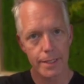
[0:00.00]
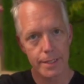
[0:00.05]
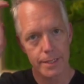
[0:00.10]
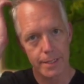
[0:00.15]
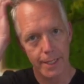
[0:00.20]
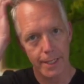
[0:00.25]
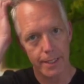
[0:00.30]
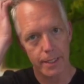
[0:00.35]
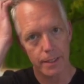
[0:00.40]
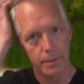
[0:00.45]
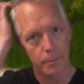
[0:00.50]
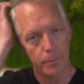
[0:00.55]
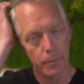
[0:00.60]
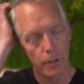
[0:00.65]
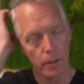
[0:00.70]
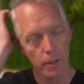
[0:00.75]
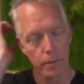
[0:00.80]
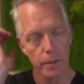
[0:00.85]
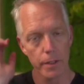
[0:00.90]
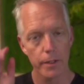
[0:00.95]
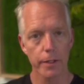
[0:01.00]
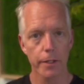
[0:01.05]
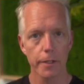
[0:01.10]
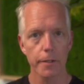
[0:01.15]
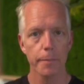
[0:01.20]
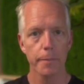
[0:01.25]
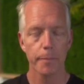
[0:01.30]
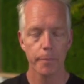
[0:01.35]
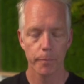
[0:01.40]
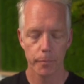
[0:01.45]
Second part right
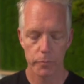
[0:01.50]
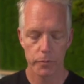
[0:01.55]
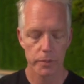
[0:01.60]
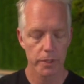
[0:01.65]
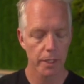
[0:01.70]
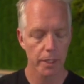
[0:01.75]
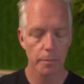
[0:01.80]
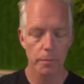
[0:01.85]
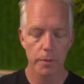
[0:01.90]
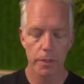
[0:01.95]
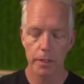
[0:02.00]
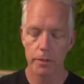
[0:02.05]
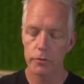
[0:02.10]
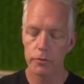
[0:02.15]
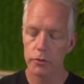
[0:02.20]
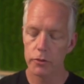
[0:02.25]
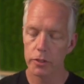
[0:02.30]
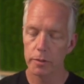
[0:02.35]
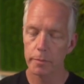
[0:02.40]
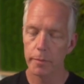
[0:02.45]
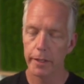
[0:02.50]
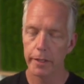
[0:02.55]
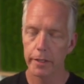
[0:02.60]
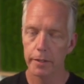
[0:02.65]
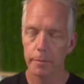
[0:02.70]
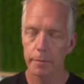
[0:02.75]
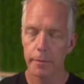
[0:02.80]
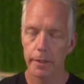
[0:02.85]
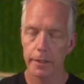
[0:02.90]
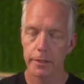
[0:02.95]
there, same thing, G
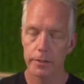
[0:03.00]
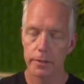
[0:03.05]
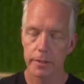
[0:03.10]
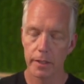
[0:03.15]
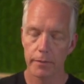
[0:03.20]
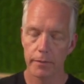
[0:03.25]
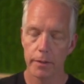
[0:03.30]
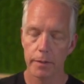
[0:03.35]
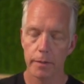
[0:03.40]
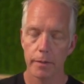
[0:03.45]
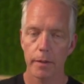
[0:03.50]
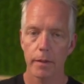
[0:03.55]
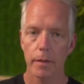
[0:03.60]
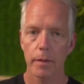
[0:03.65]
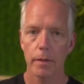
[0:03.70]
minor major 7.